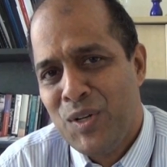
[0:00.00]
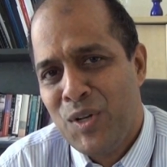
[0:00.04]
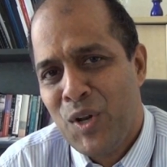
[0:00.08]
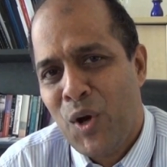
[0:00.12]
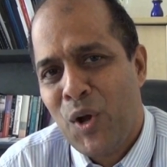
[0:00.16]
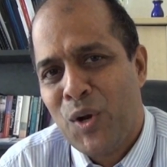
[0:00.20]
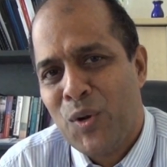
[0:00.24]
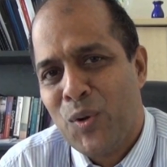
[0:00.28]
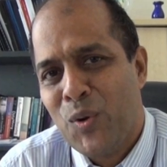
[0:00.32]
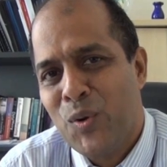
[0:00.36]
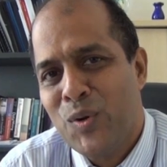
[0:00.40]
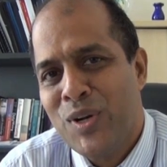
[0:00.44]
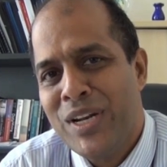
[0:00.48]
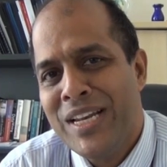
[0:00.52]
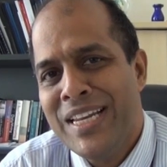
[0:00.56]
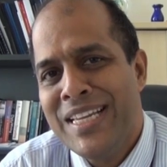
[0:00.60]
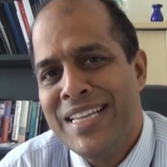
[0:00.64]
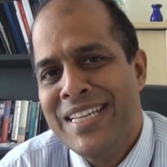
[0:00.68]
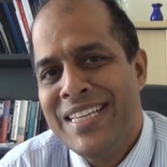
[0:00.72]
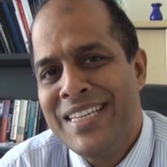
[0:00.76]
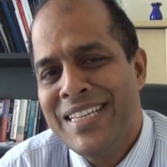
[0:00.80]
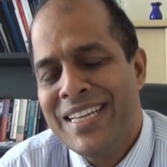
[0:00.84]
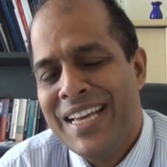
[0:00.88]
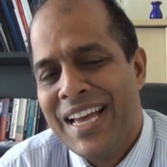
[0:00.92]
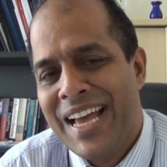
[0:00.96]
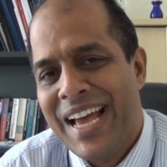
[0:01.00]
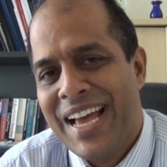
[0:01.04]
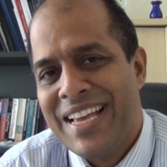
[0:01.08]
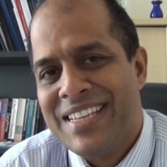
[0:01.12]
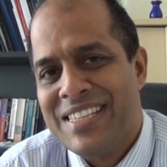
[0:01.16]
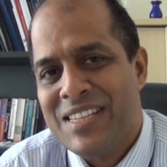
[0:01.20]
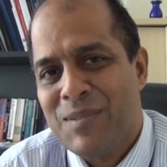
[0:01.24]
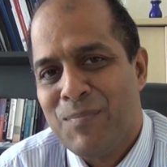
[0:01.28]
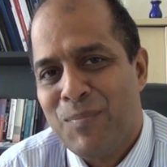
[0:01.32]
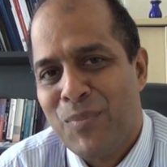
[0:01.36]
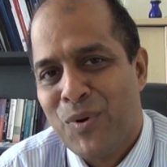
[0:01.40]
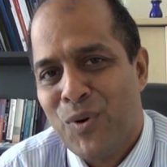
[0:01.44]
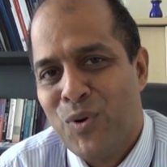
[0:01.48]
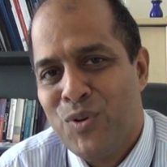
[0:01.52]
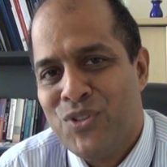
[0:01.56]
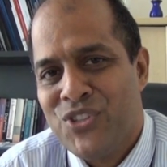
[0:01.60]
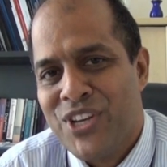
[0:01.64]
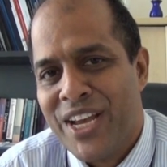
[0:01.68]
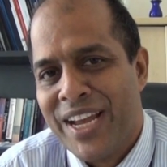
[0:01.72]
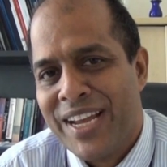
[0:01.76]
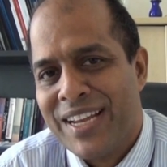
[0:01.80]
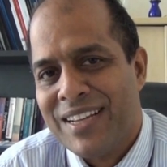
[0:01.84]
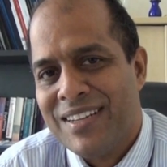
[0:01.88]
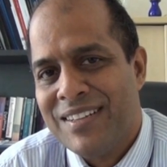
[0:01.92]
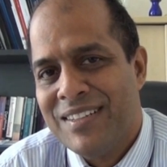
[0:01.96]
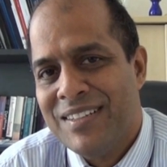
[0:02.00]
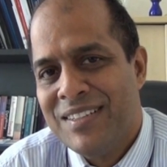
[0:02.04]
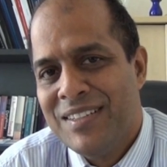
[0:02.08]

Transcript: not only as a project,